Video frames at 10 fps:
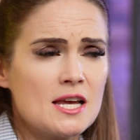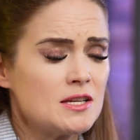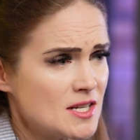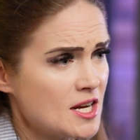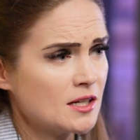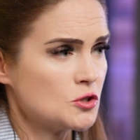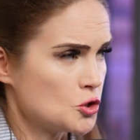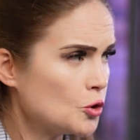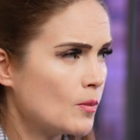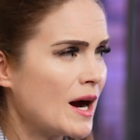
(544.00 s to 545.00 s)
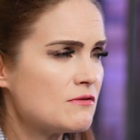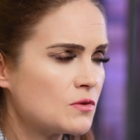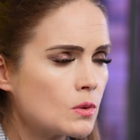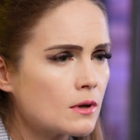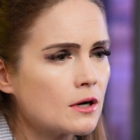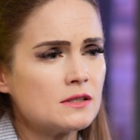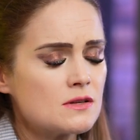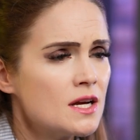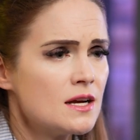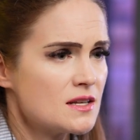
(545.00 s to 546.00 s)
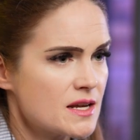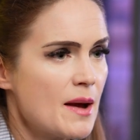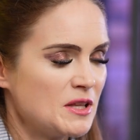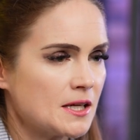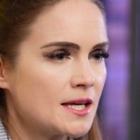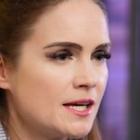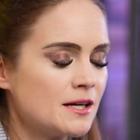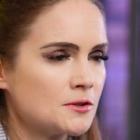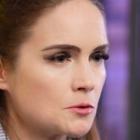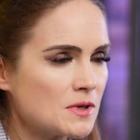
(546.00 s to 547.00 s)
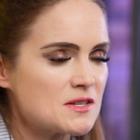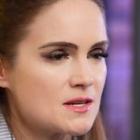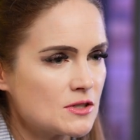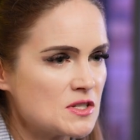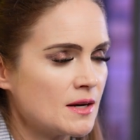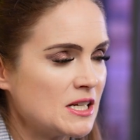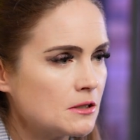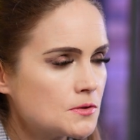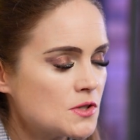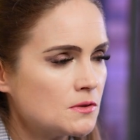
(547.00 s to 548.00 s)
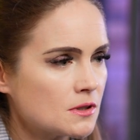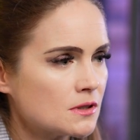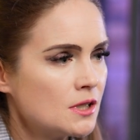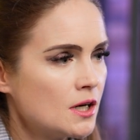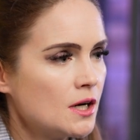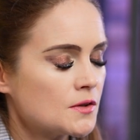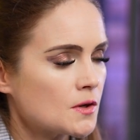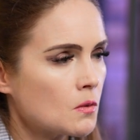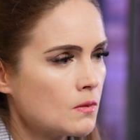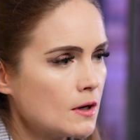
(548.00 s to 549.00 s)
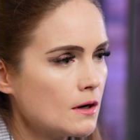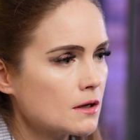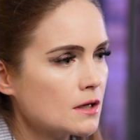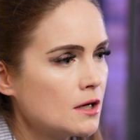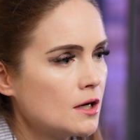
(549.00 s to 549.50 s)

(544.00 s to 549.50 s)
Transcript: taking a 2x4 and slapping the kid on the wrist every time they don't do their work.